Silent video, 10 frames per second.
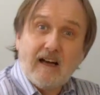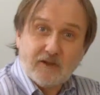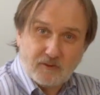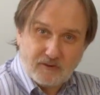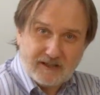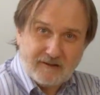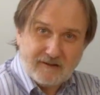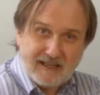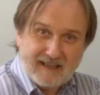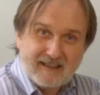I shall see you
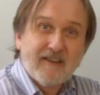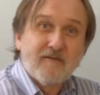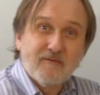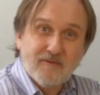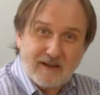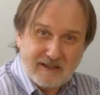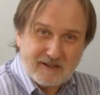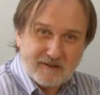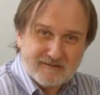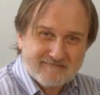again very
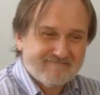soon.